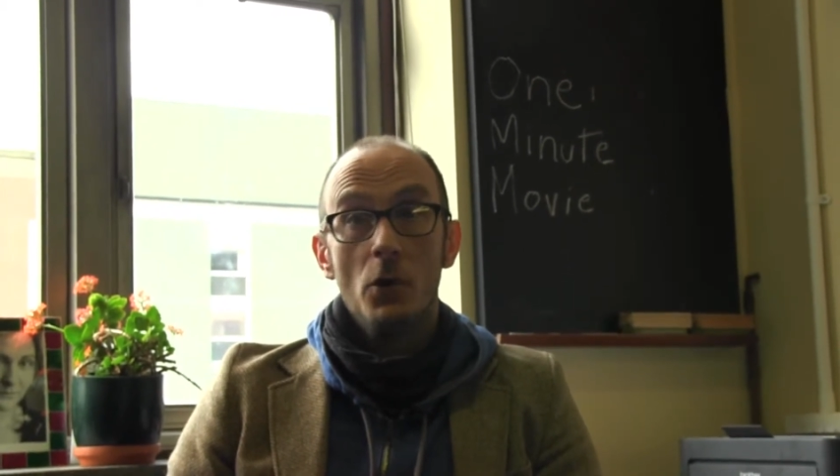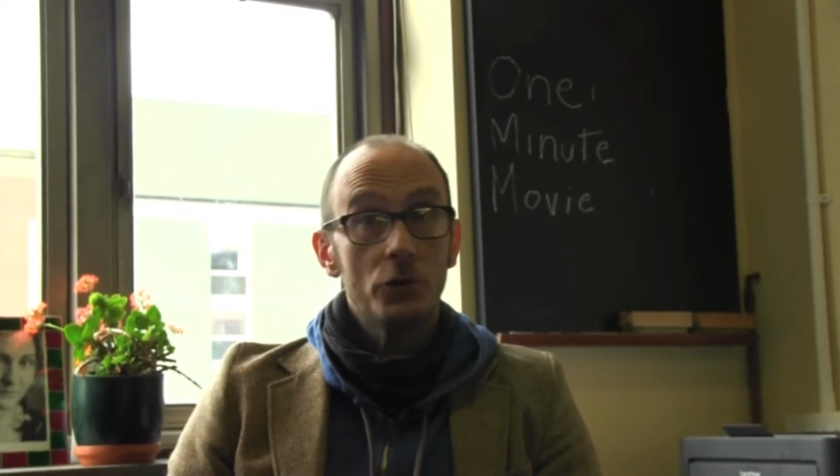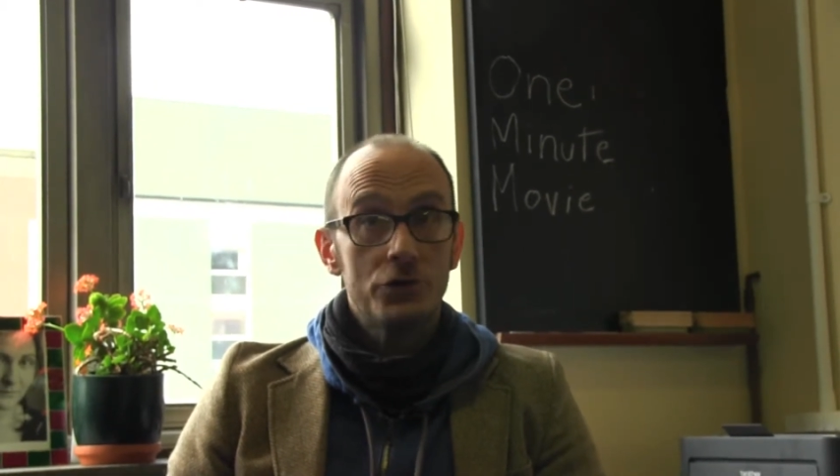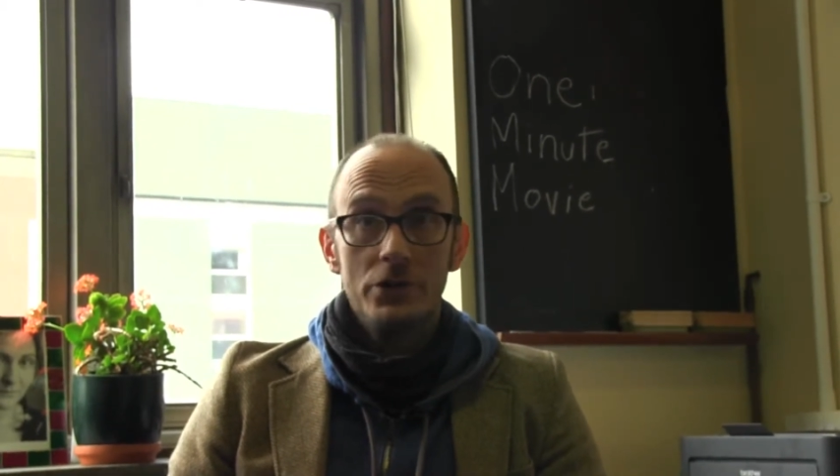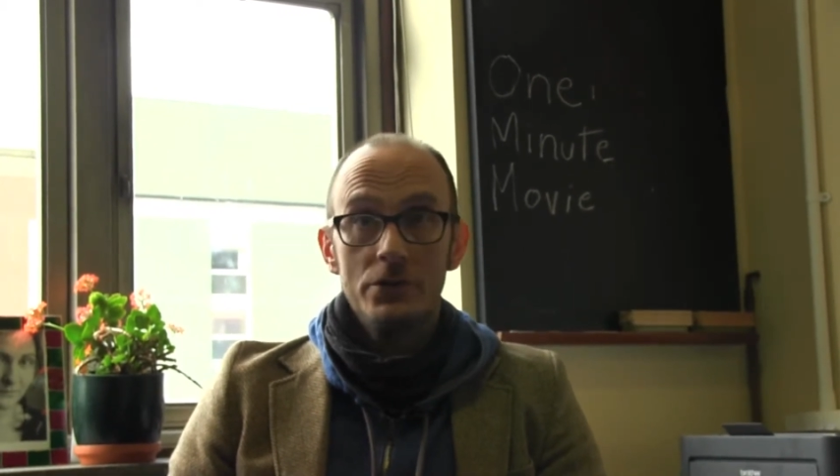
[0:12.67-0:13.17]

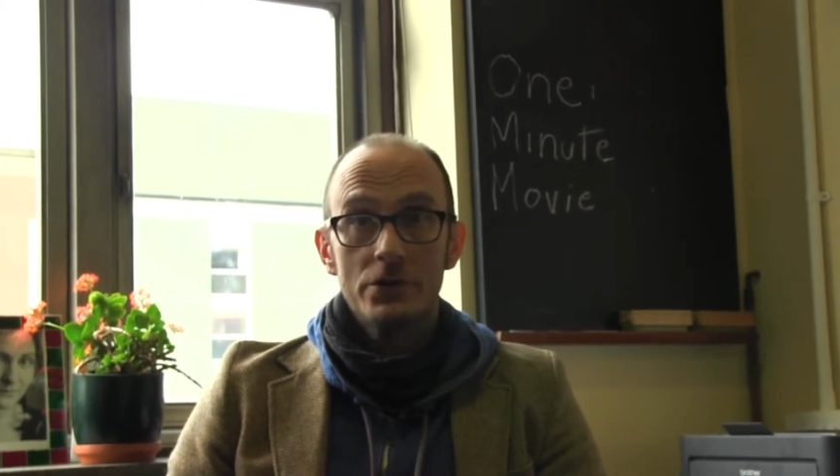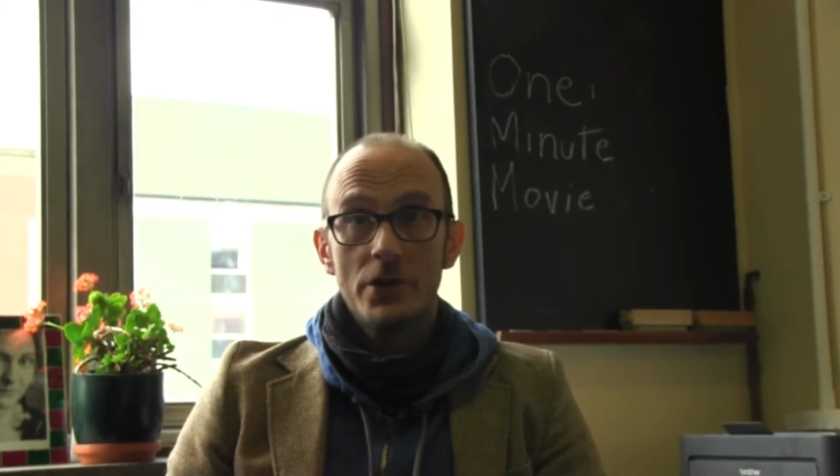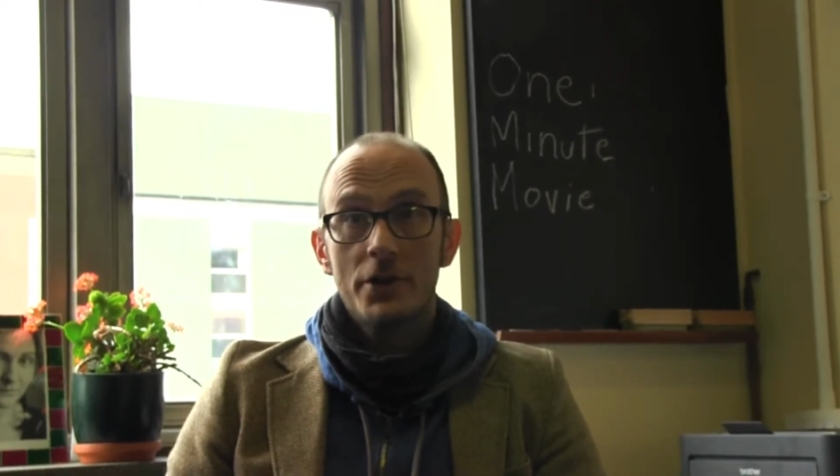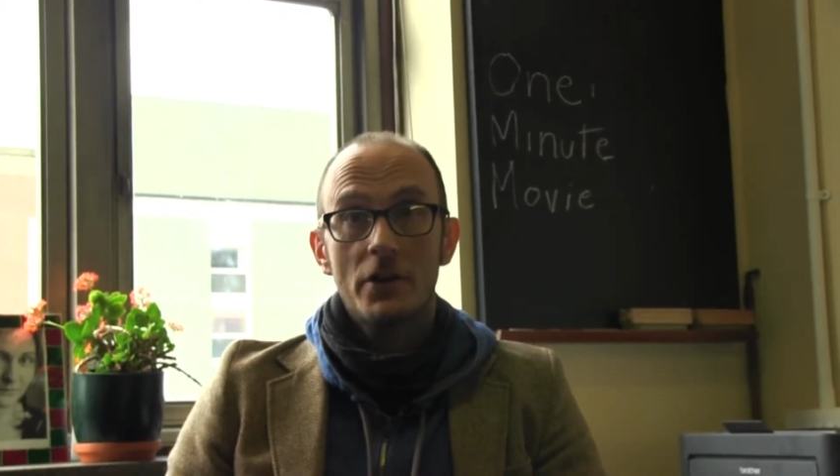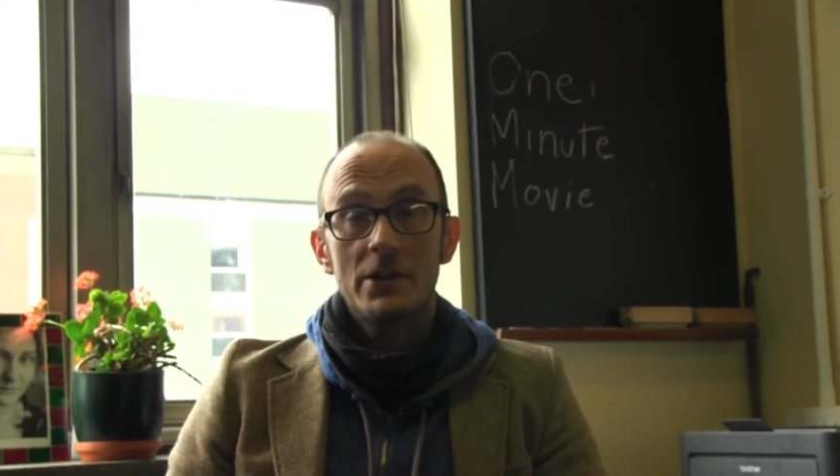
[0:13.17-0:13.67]
all students,
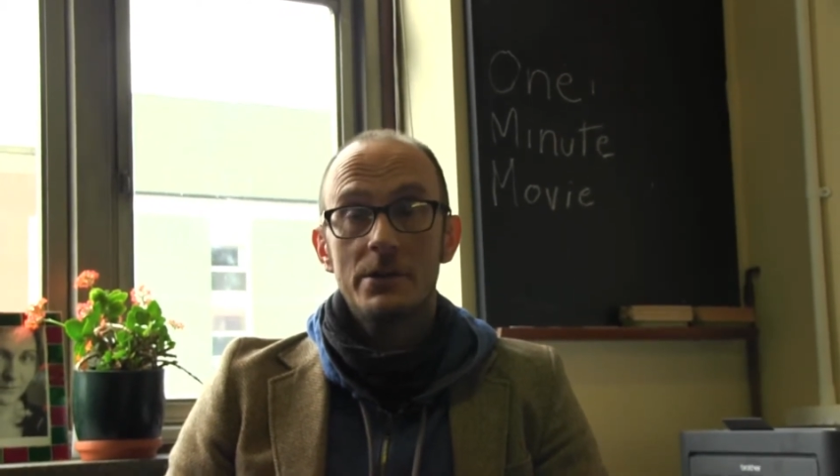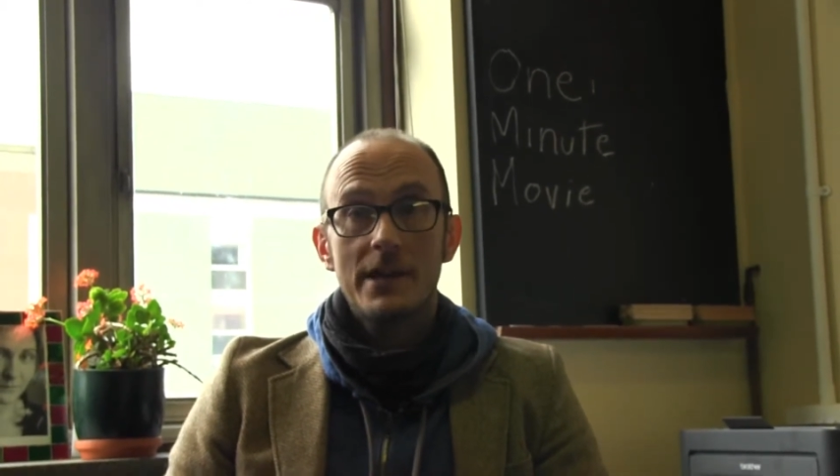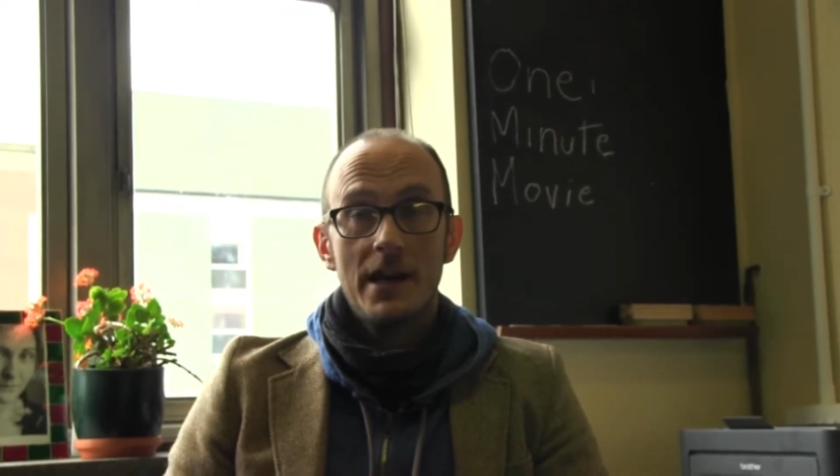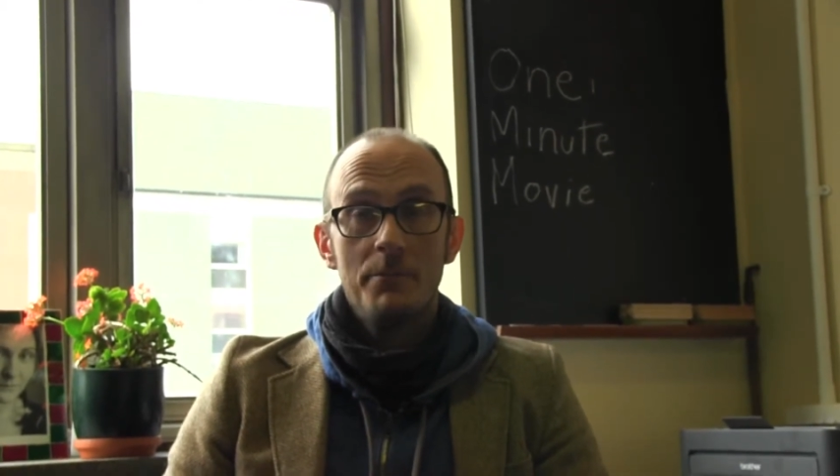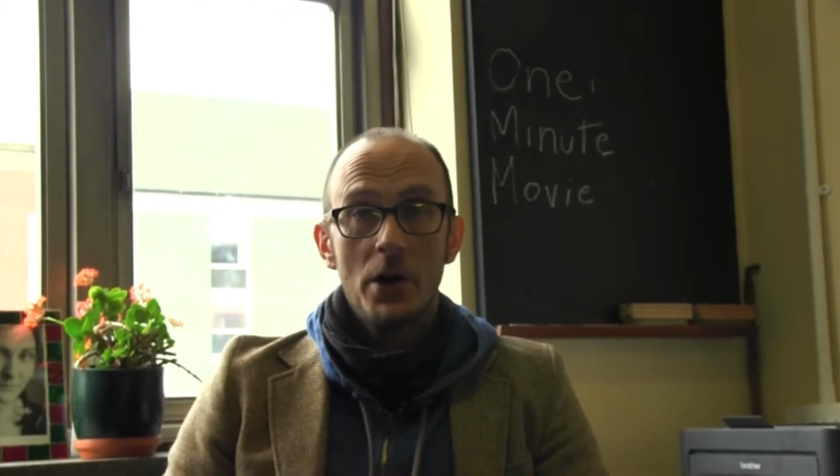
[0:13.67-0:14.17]
undergraduates
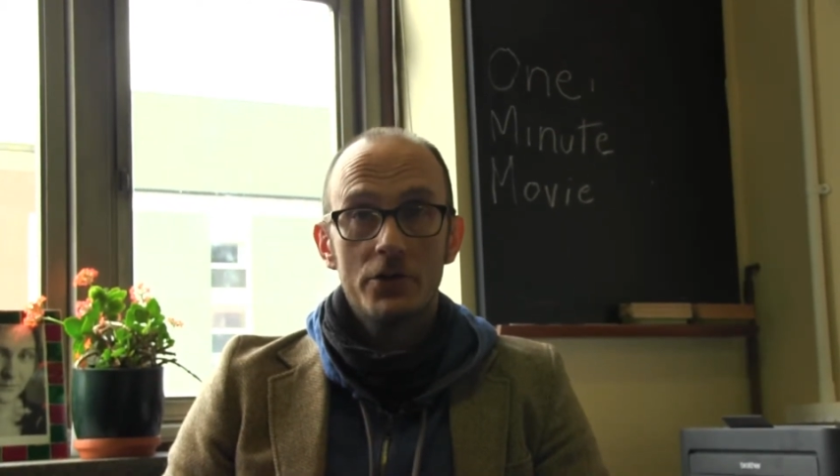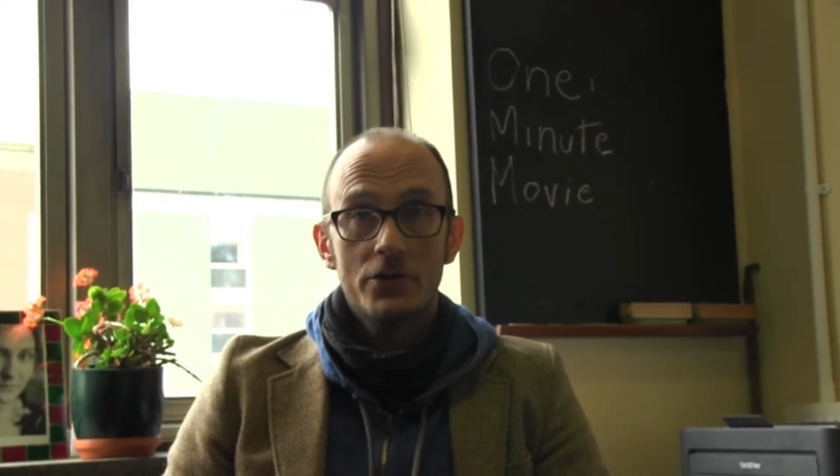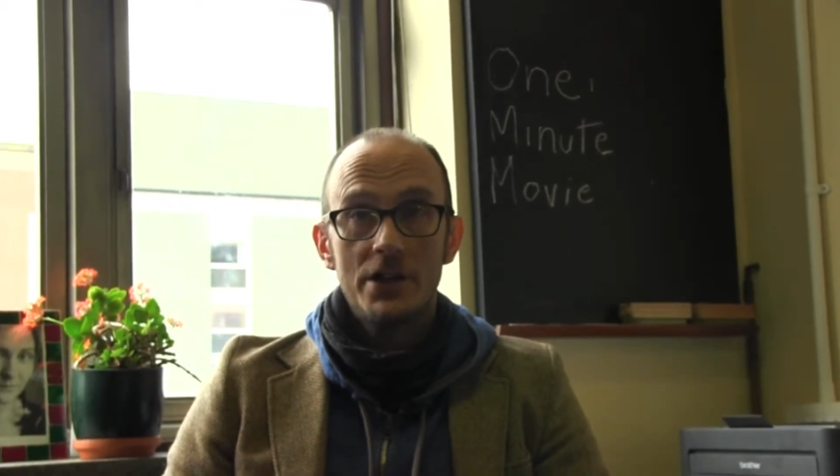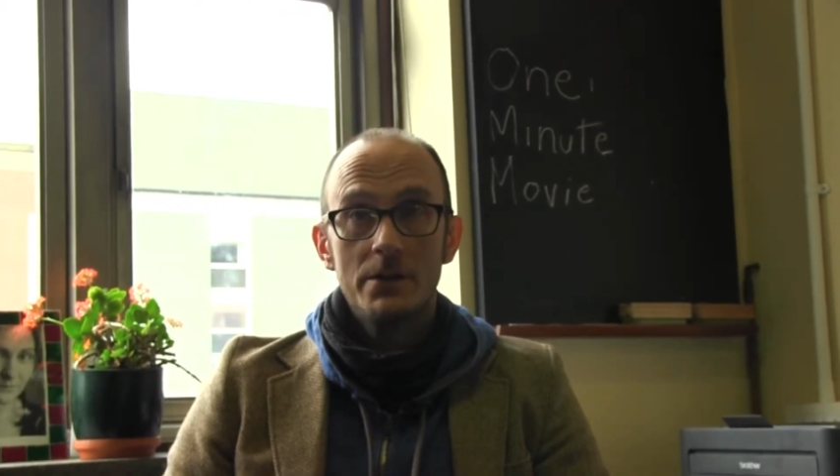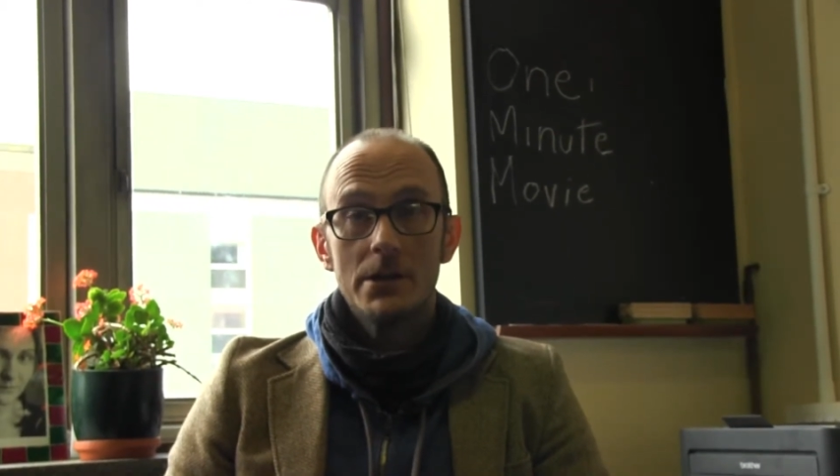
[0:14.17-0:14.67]
and
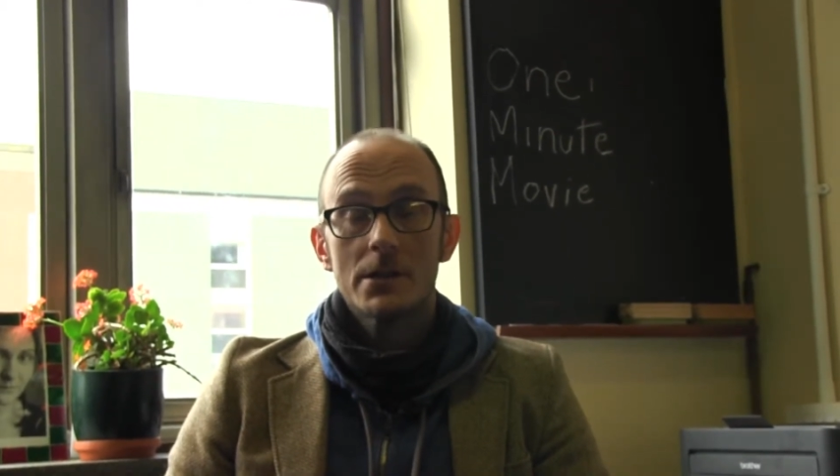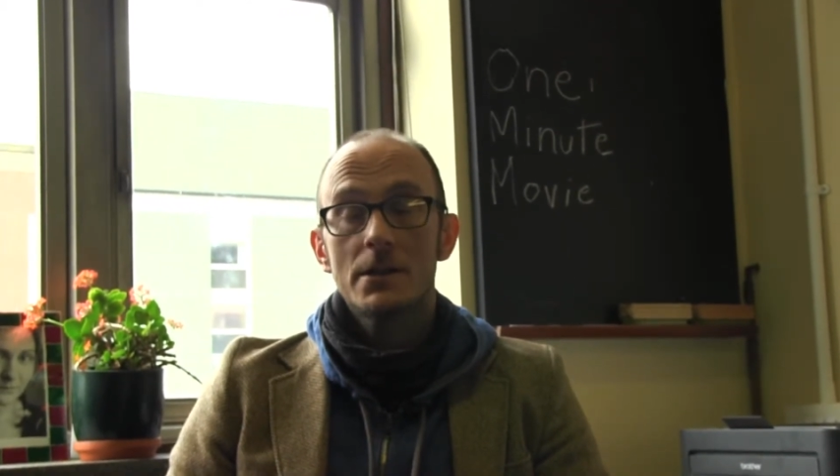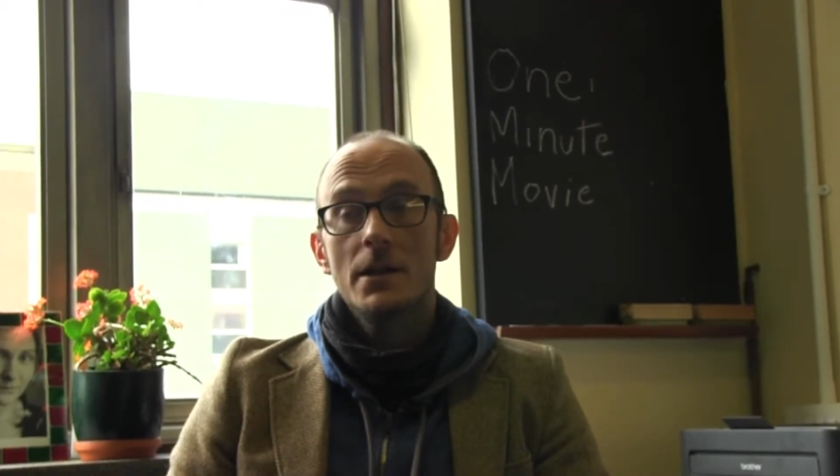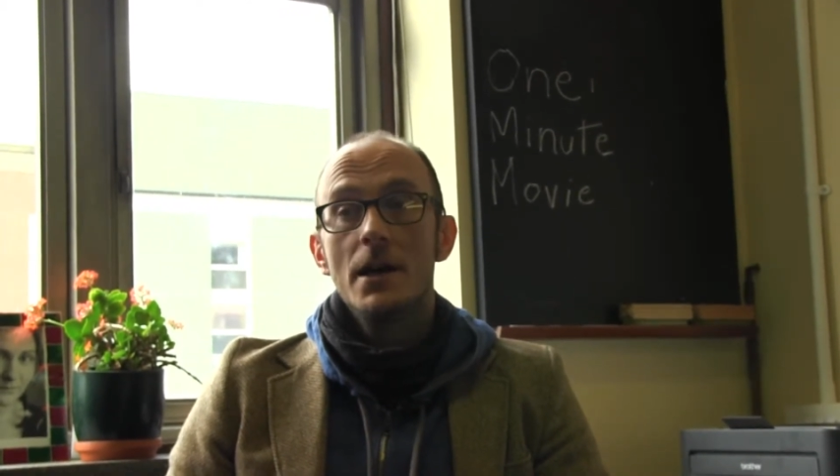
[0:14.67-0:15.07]
postgraduates,